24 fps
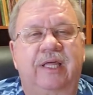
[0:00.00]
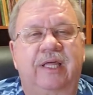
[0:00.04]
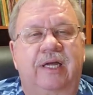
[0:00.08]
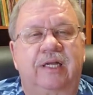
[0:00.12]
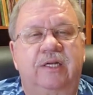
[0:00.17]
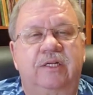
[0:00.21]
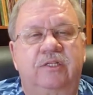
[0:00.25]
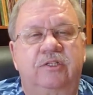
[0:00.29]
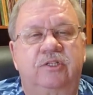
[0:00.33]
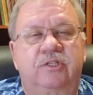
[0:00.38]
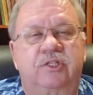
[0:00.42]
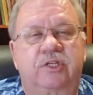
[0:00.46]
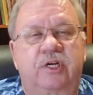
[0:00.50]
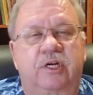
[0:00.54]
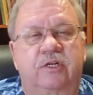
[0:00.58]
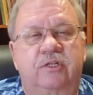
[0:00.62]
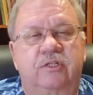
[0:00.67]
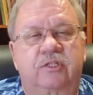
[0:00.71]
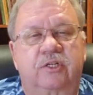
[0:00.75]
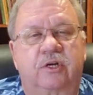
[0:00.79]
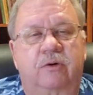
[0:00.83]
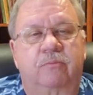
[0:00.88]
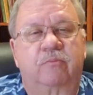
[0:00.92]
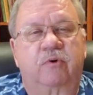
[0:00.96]
then share
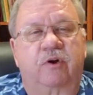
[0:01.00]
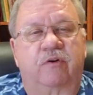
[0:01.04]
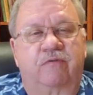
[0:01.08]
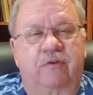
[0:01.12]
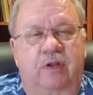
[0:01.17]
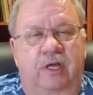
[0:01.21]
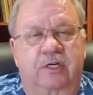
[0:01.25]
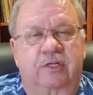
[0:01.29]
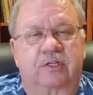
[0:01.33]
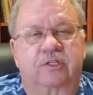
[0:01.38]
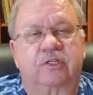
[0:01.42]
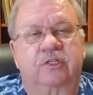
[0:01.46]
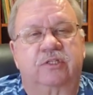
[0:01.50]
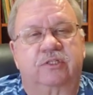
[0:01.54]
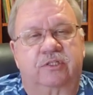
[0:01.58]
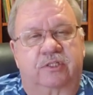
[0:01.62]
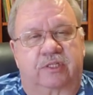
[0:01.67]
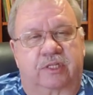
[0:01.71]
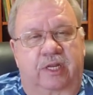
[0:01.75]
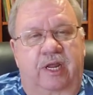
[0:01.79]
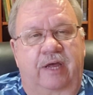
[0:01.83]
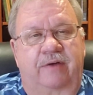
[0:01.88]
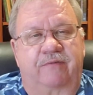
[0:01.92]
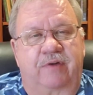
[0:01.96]
some
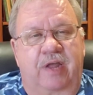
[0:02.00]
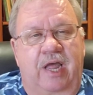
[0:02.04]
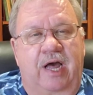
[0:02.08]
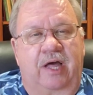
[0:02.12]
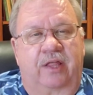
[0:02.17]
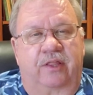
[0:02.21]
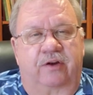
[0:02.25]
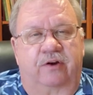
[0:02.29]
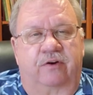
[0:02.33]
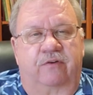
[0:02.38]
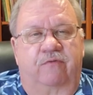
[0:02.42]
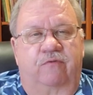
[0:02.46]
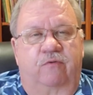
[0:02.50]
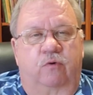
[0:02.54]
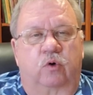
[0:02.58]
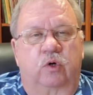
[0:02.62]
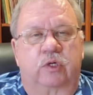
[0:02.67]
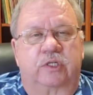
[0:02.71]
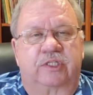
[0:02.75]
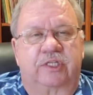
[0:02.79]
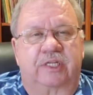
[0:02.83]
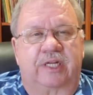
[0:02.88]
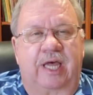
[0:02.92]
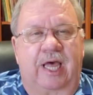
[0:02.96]
reflections that I've gathered
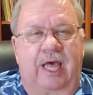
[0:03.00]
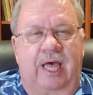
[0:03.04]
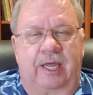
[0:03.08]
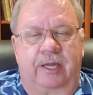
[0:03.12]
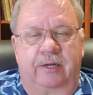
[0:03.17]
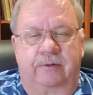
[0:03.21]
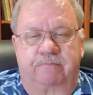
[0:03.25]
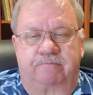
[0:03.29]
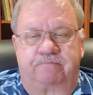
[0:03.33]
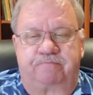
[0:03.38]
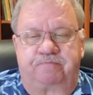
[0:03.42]
for today.